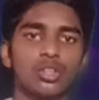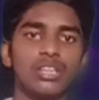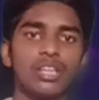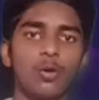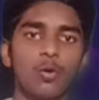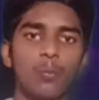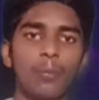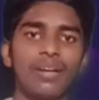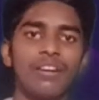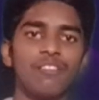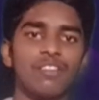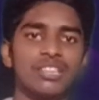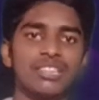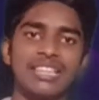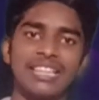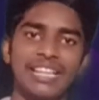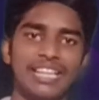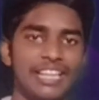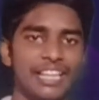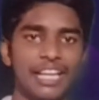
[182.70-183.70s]
the woman was
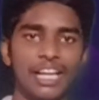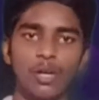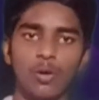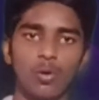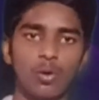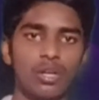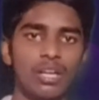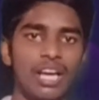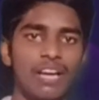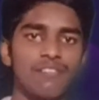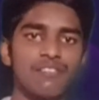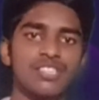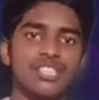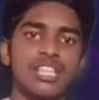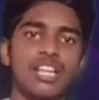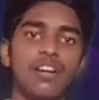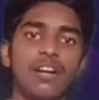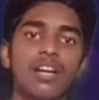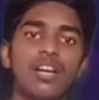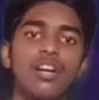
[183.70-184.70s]
leading a good life.
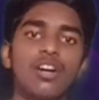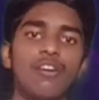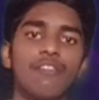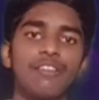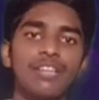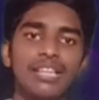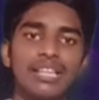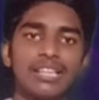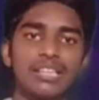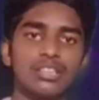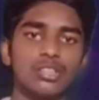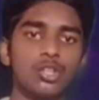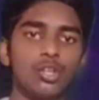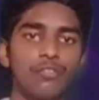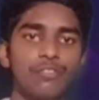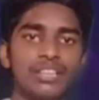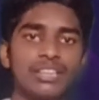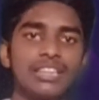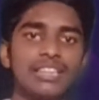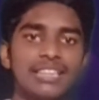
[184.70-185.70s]
So
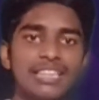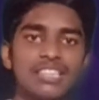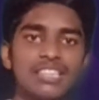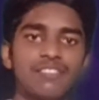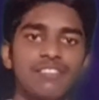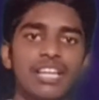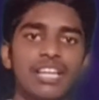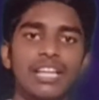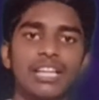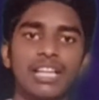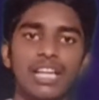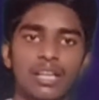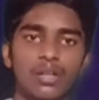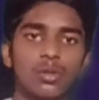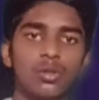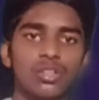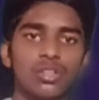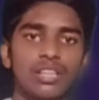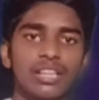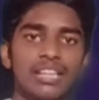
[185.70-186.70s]
with this, we can
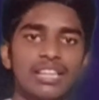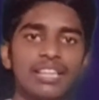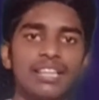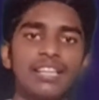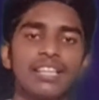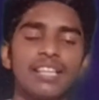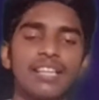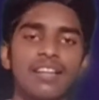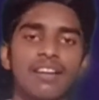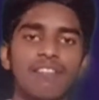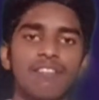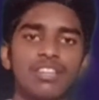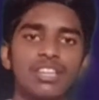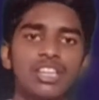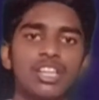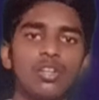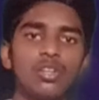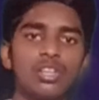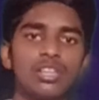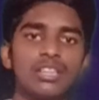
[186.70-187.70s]
conclude that
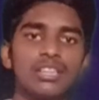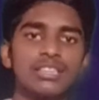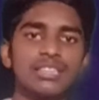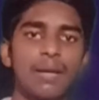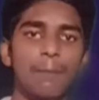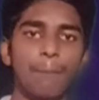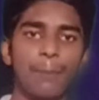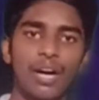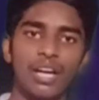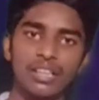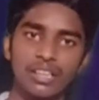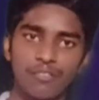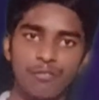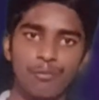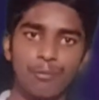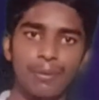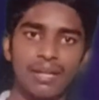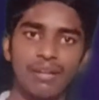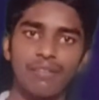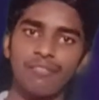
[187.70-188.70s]
without some part
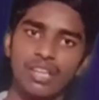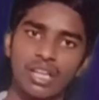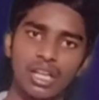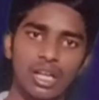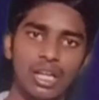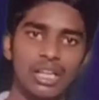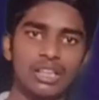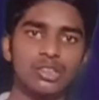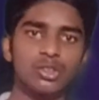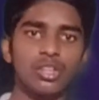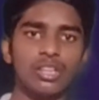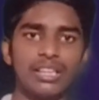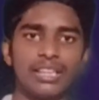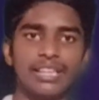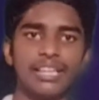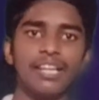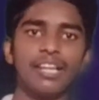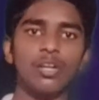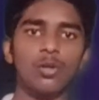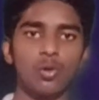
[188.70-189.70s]
of brain, we can also
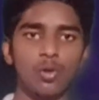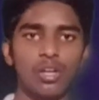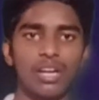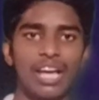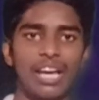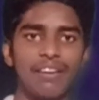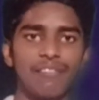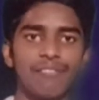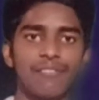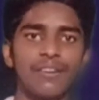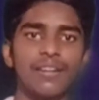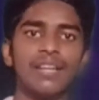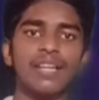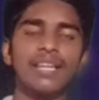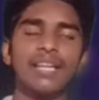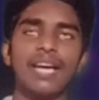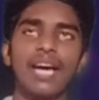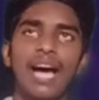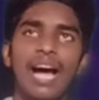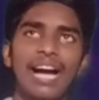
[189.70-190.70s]
lead a good life.
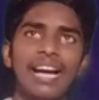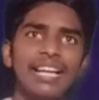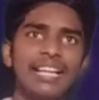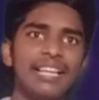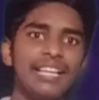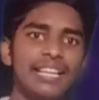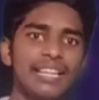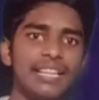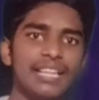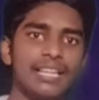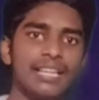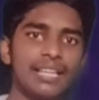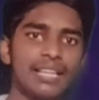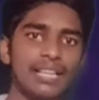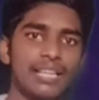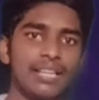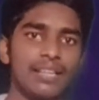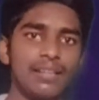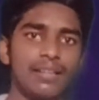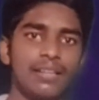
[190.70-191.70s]
And in
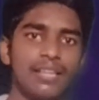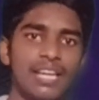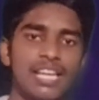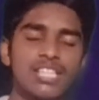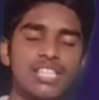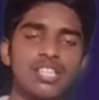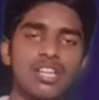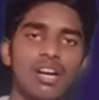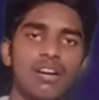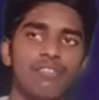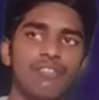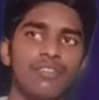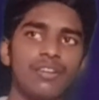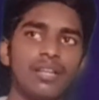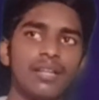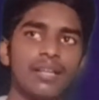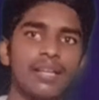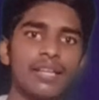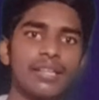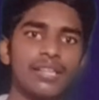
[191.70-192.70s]
a case
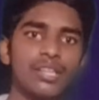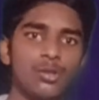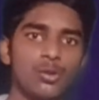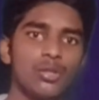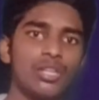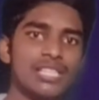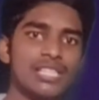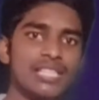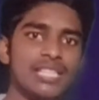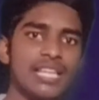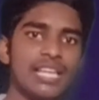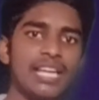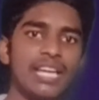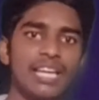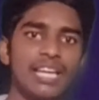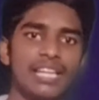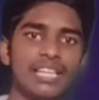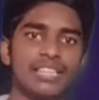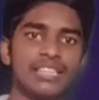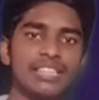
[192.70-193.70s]
of USA,
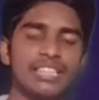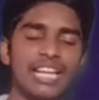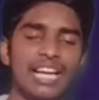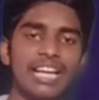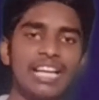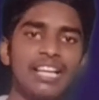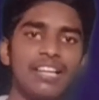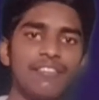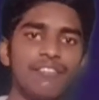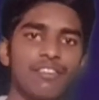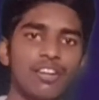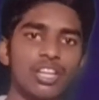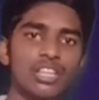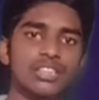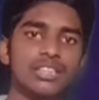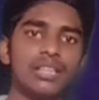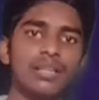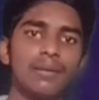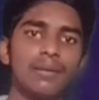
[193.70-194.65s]
a child was